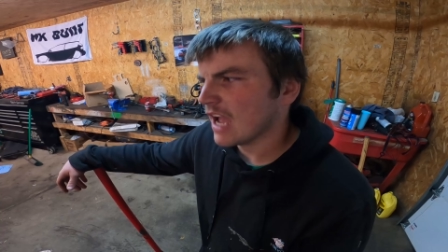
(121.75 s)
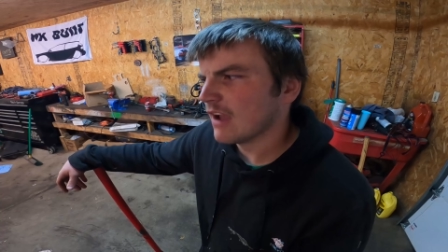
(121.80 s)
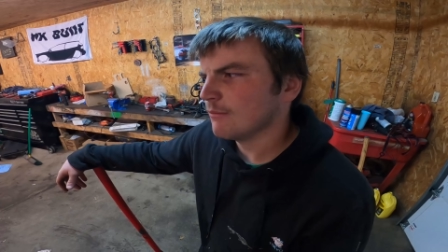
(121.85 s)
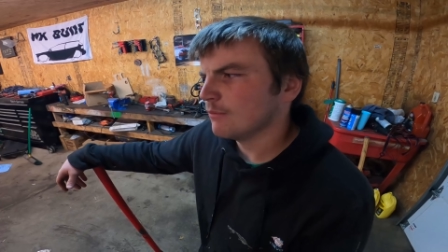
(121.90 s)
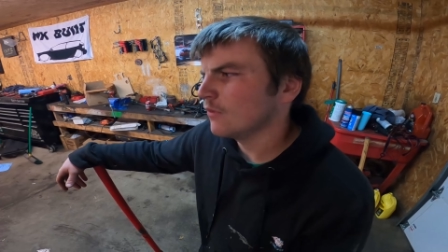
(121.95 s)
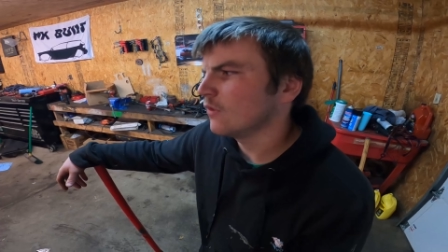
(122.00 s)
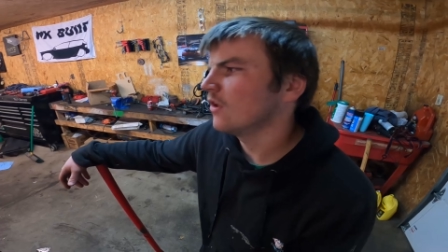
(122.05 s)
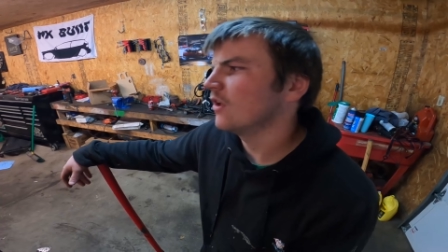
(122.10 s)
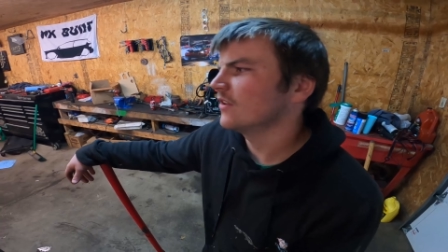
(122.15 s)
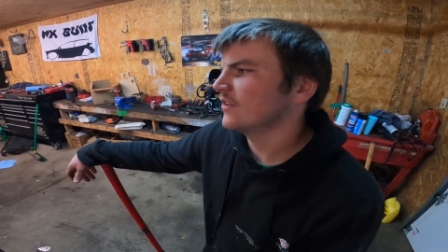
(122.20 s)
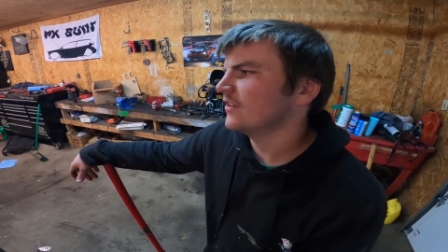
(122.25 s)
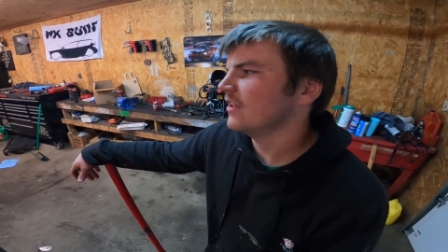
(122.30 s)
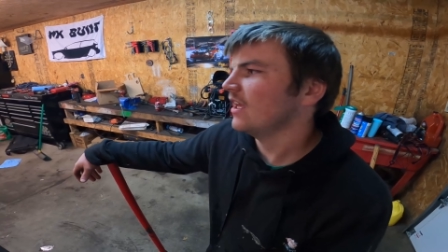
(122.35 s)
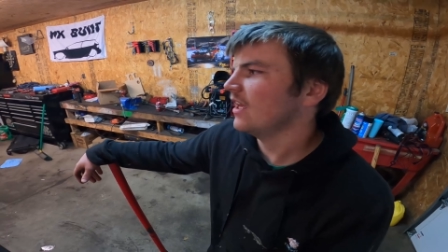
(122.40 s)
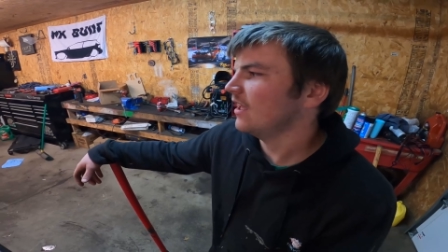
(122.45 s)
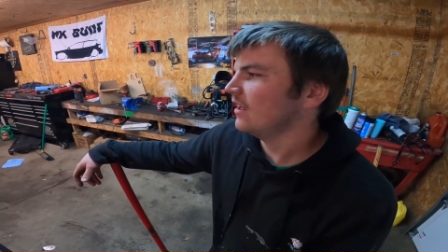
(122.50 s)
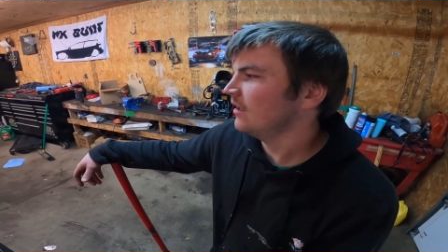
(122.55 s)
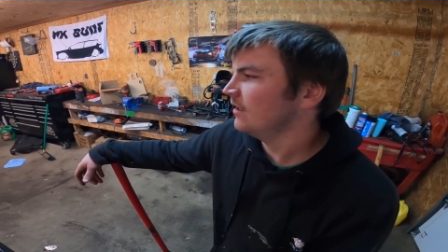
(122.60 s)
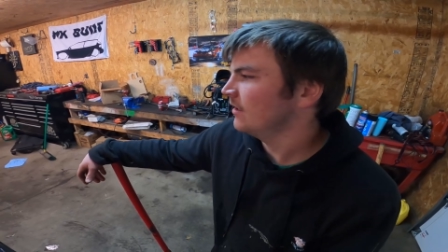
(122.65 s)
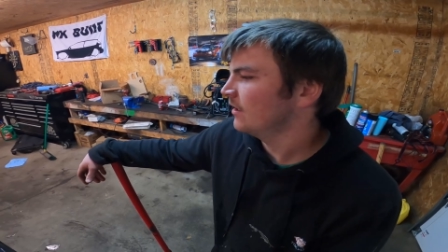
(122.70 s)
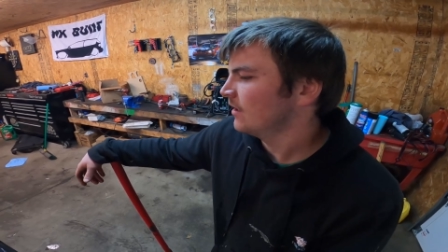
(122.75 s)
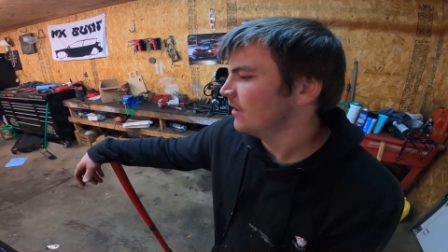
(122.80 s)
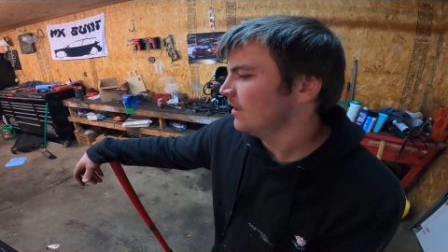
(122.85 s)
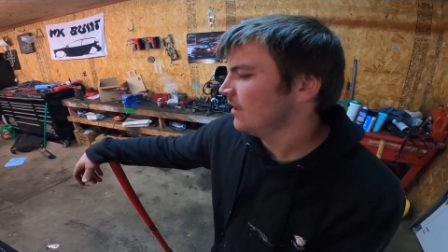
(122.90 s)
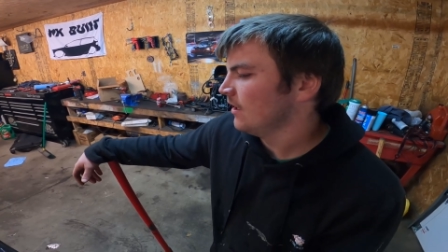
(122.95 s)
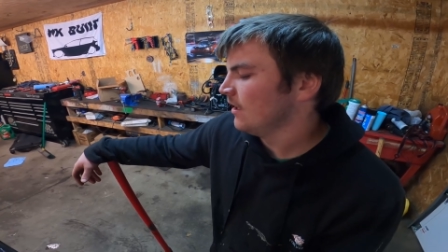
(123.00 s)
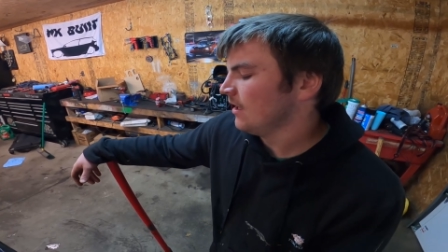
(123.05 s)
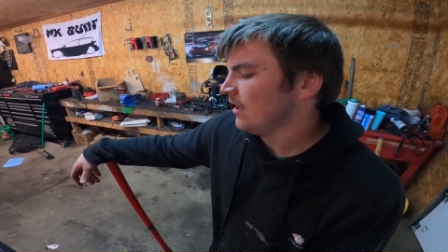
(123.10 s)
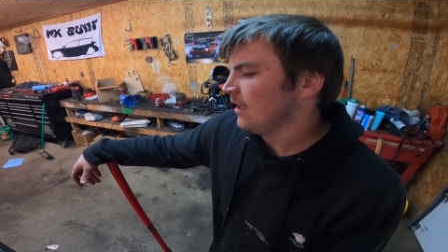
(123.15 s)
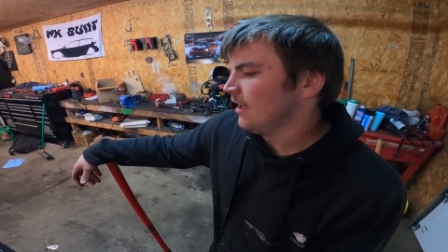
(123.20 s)
Half pull on 10.
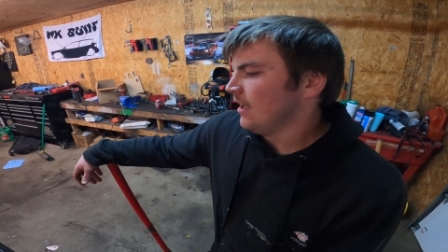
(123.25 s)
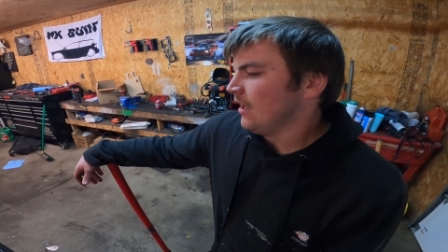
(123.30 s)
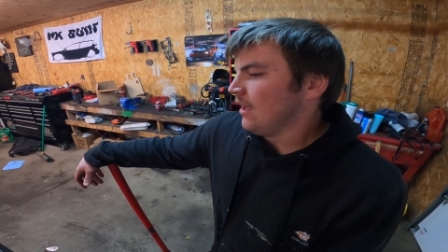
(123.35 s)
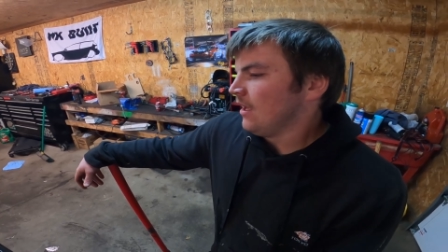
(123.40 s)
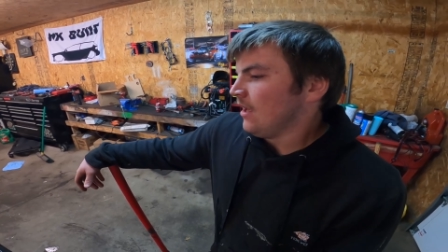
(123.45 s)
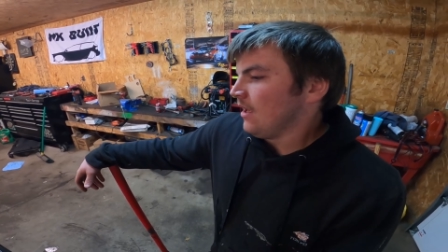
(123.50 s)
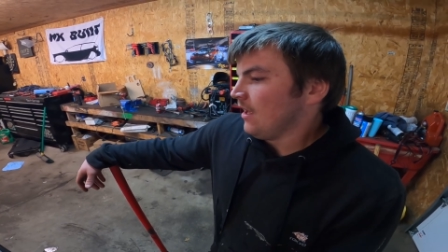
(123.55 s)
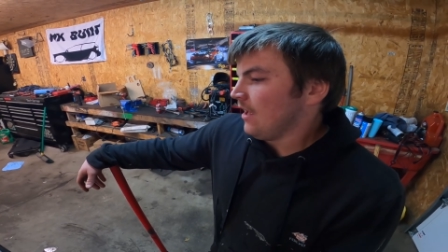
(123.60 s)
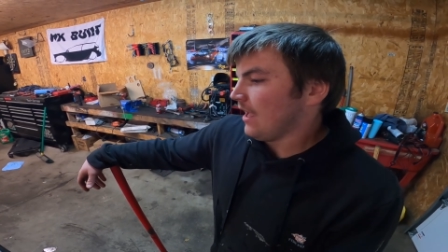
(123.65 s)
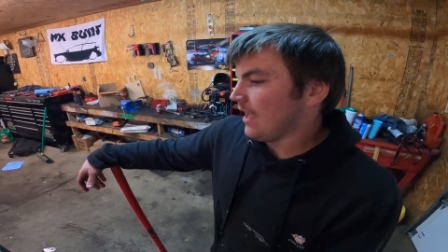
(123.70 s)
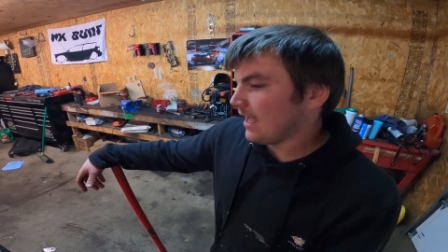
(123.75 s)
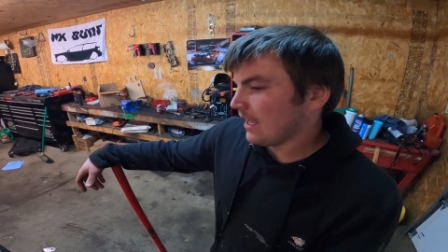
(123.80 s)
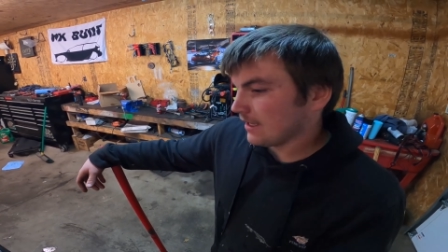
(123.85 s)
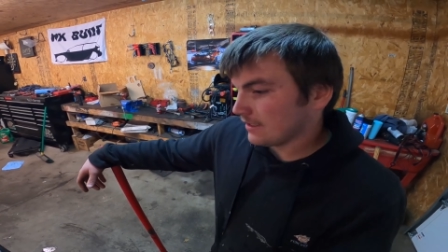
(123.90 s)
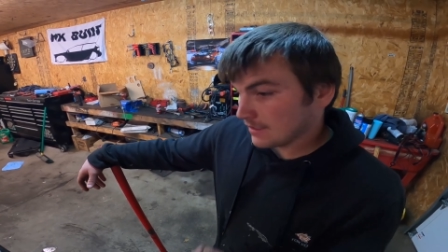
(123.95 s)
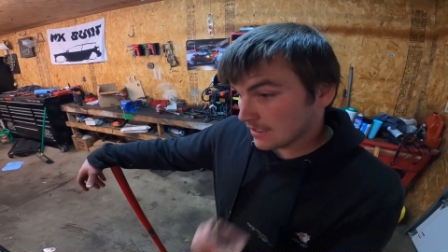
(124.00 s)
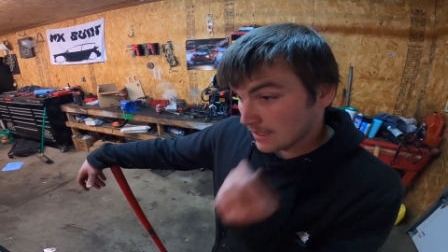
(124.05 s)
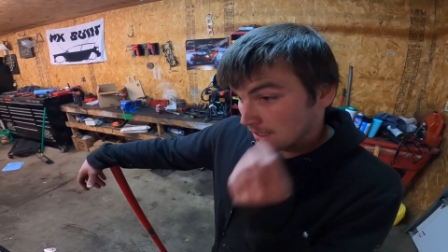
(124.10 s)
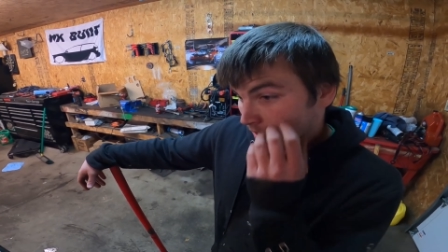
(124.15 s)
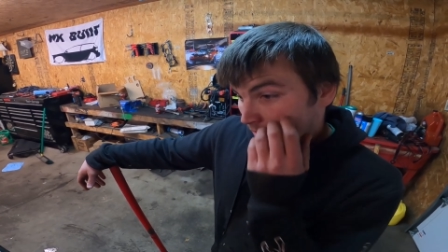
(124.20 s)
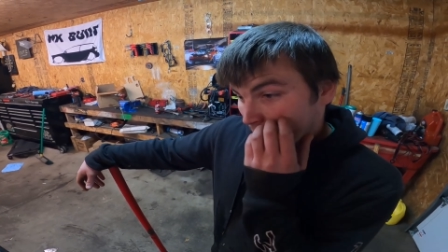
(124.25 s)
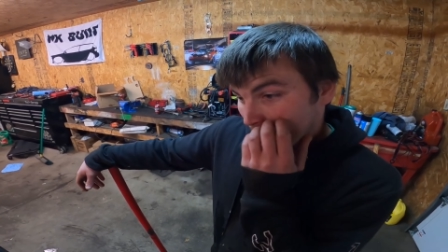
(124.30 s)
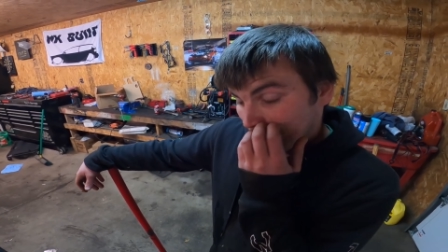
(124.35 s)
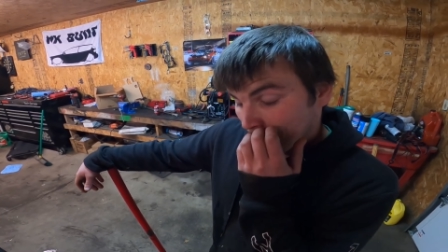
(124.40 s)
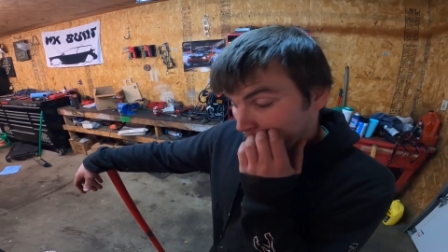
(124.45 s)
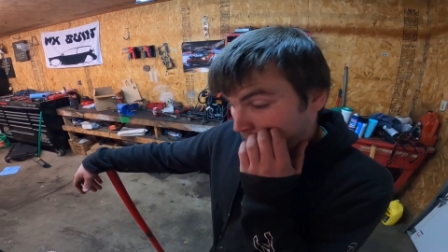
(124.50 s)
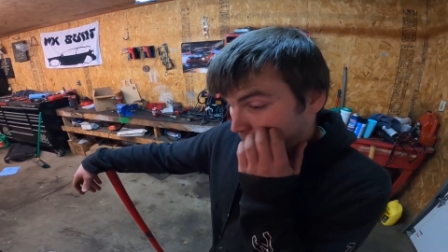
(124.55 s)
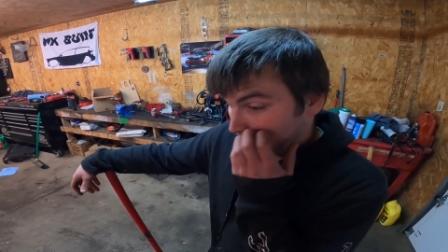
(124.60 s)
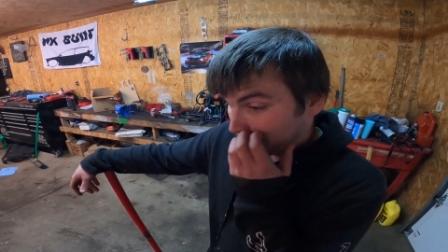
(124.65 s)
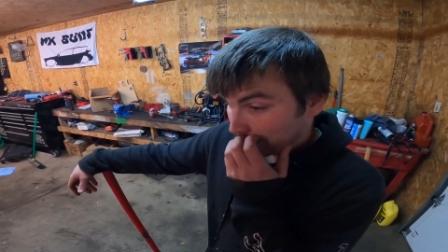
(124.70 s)
And,
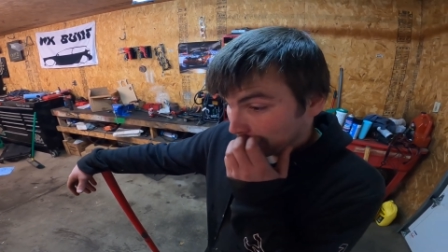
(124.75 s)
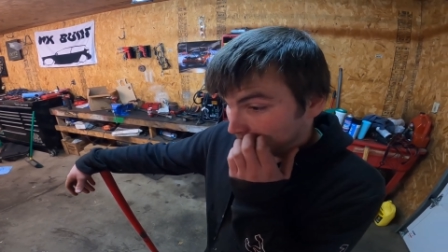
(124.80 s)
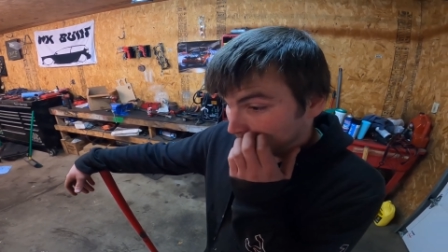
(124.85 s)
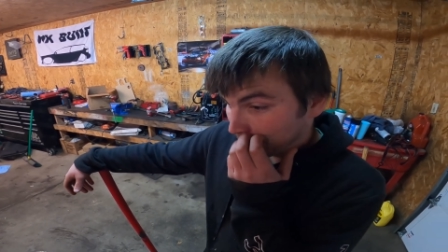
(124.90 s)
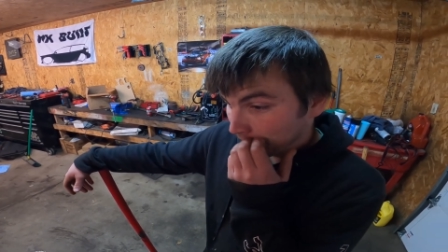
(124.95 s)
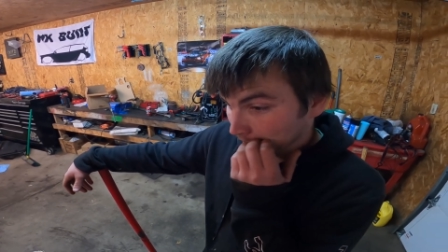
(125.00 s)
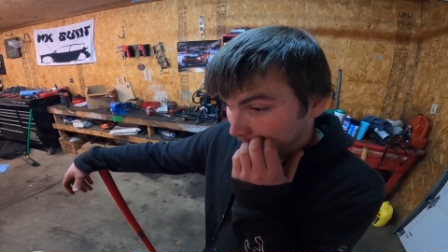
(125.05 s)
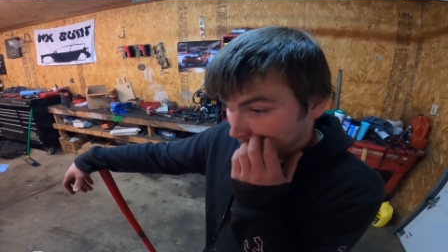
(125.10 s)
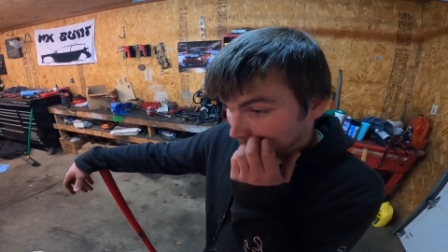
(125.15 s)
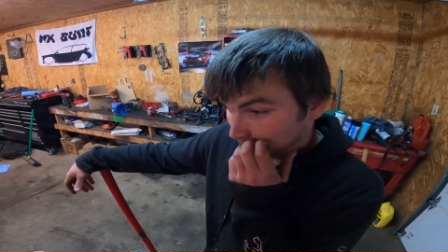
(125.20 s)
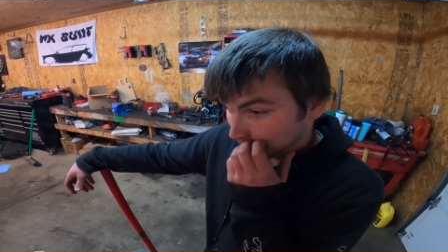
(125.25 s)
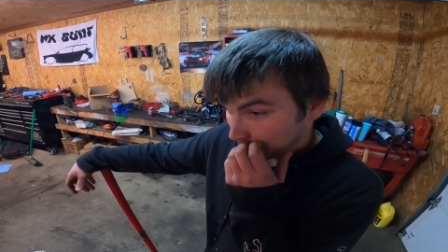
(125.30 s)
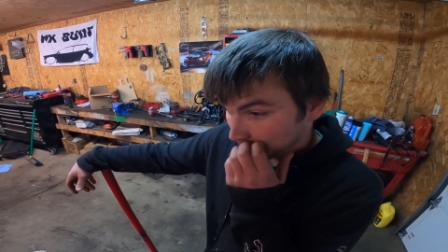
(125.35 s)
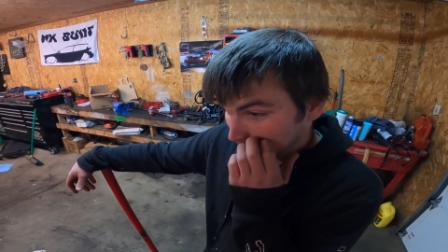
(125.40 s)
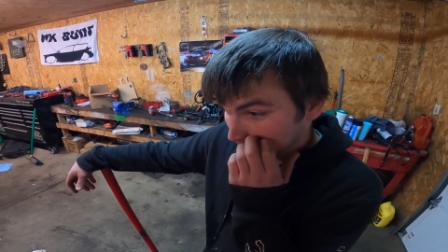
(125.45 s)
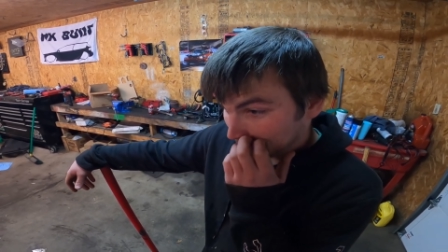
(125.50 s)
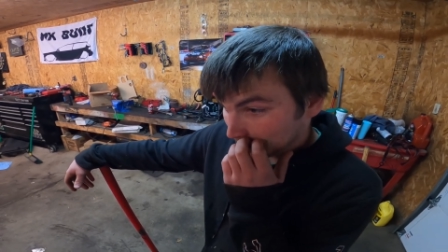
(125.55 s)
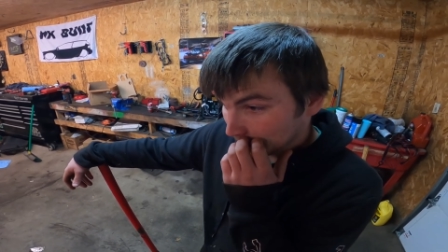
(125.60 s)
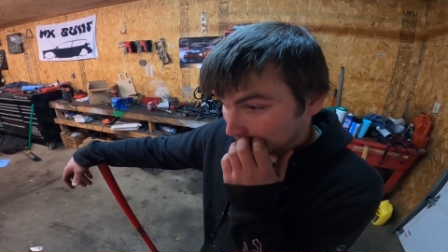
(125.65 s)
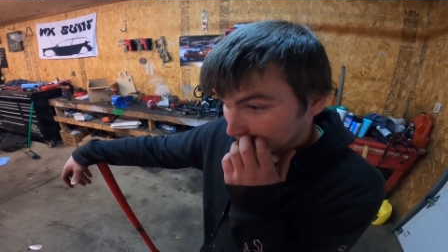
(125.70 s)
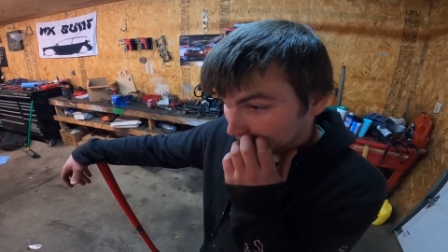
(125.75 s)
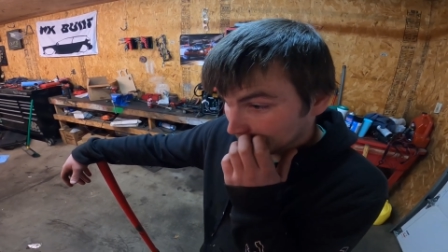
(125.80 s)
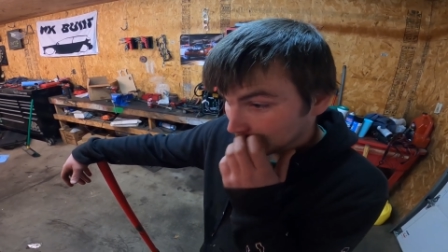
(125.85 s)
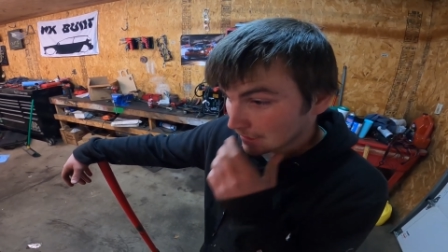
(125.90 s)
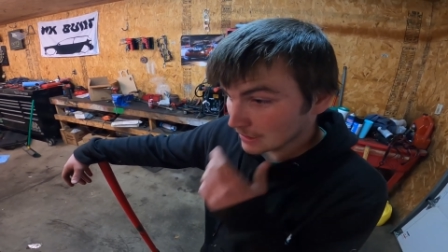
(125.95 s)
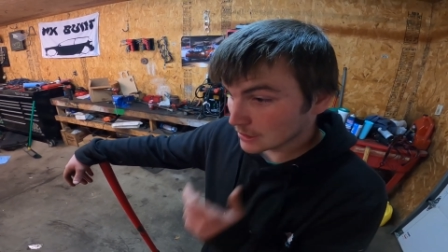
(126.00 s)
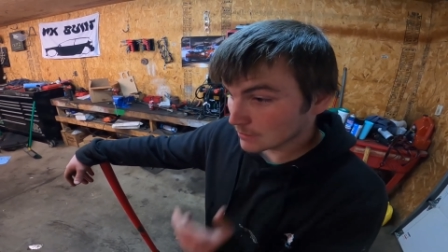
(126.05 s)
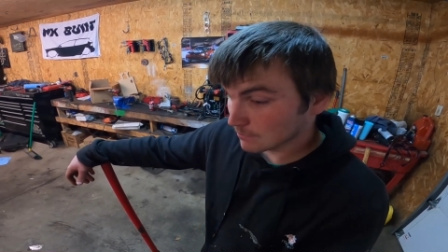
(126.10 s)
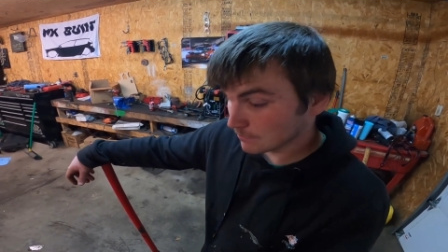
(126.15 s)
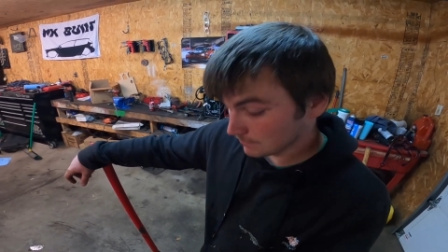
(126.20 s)
well,
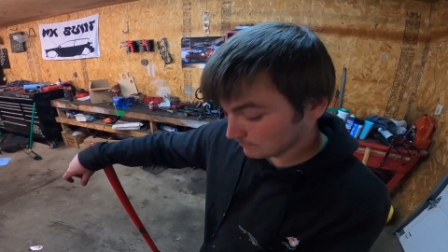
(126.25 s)
this